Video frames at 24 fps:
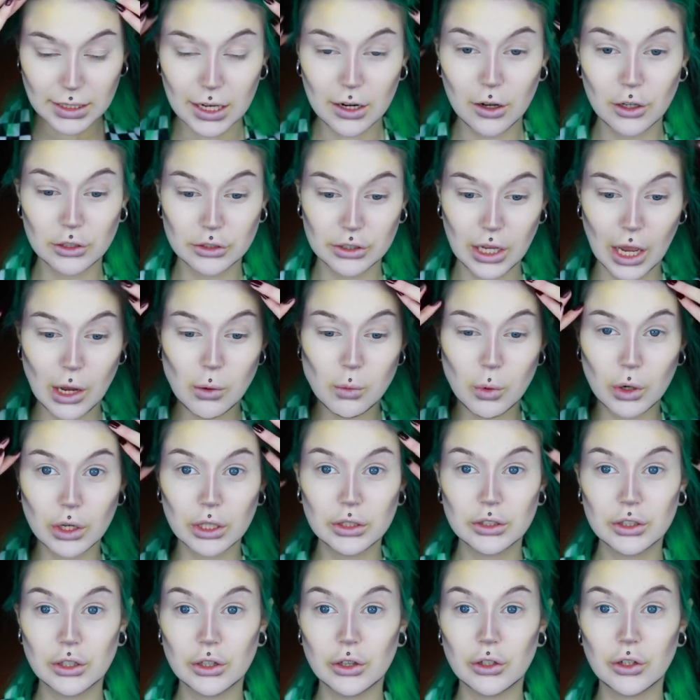and also I
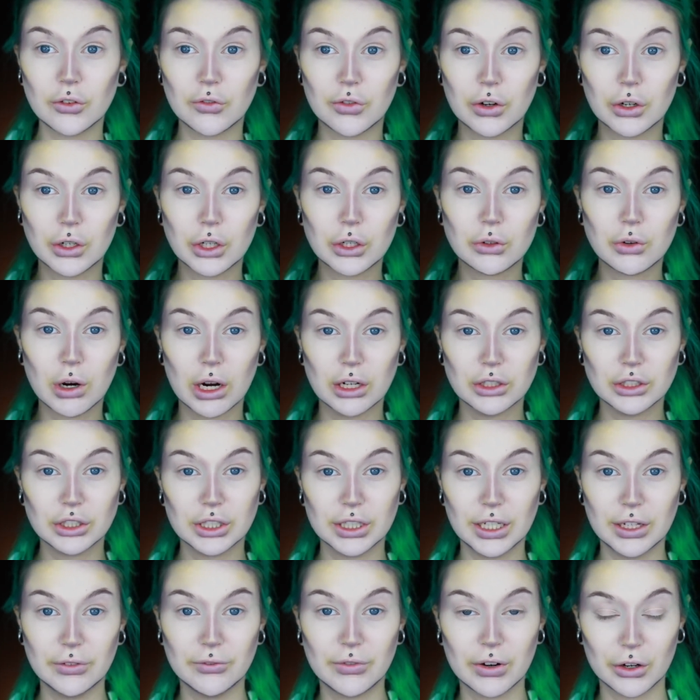want it to look very
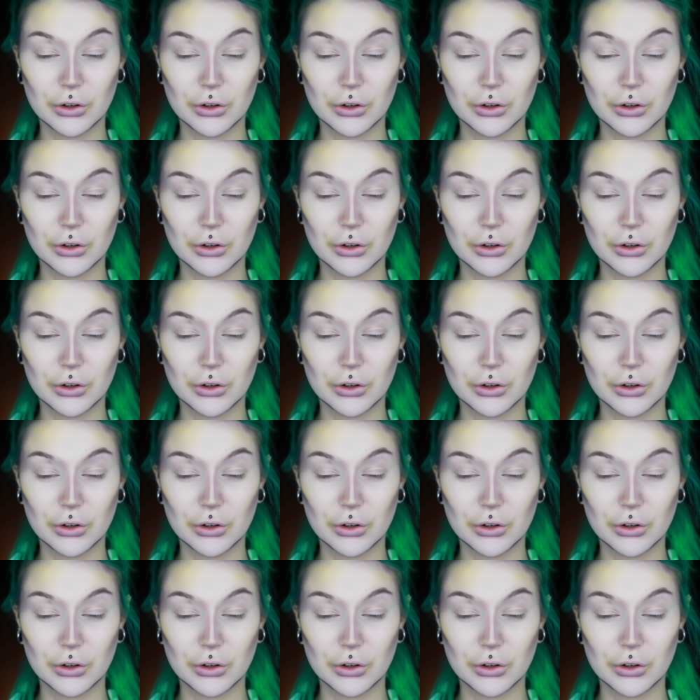grungy and